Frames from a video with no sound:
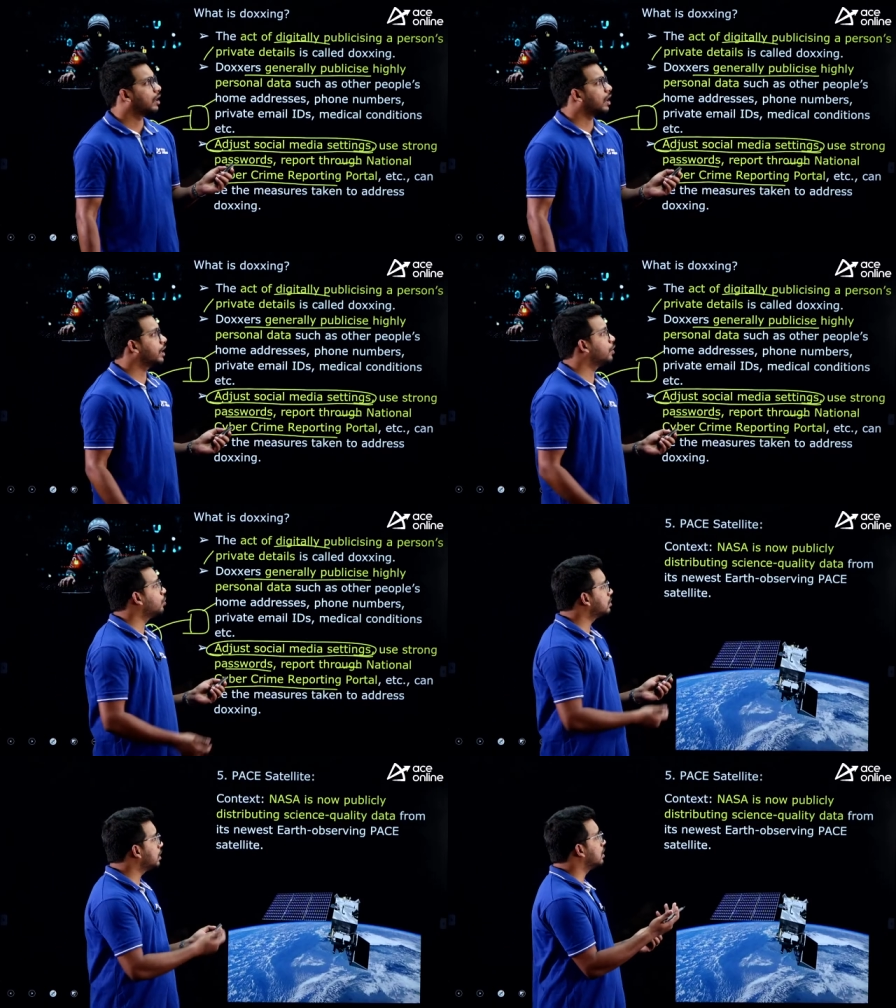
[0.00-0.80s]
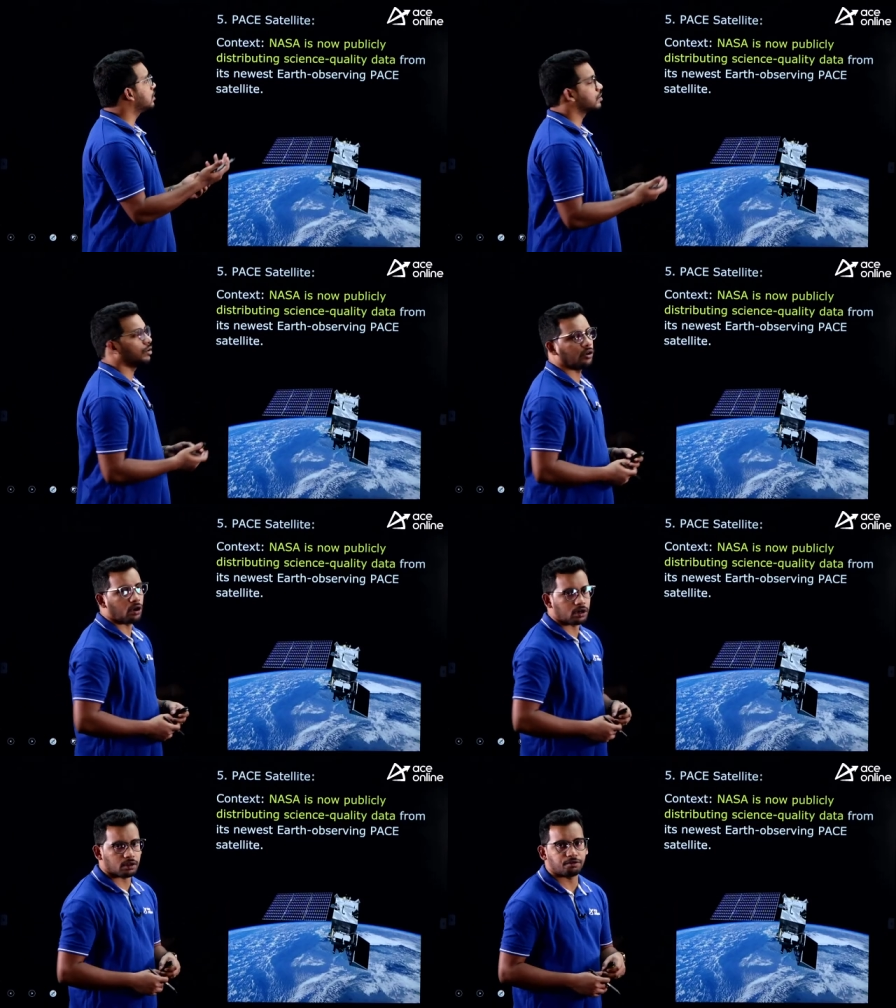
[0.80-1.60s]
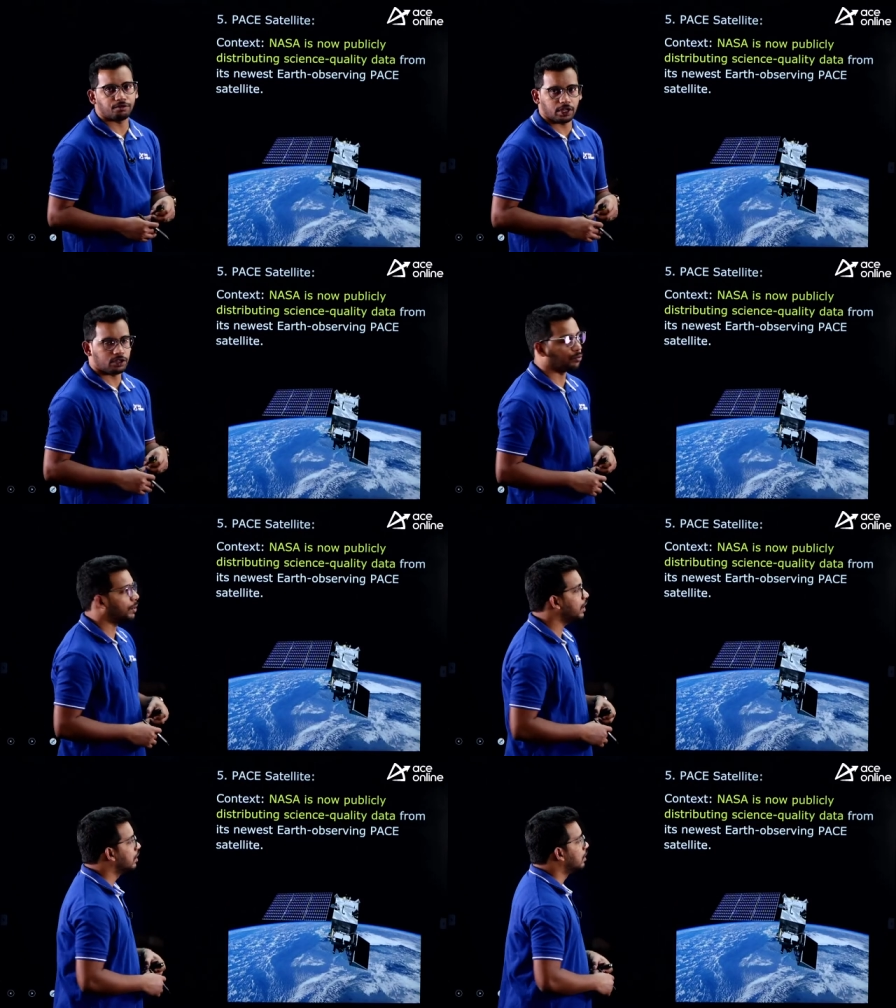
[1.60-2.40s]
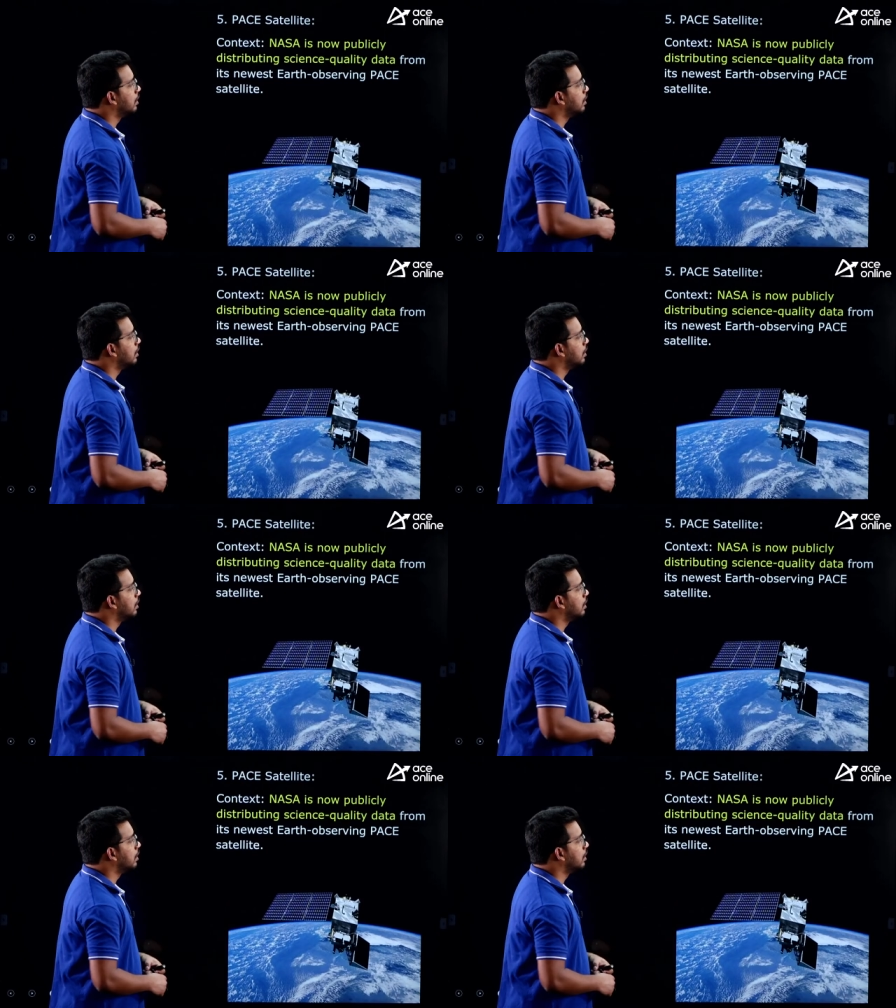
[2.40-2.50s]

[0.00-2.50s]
I do not think there is a lot of thing to be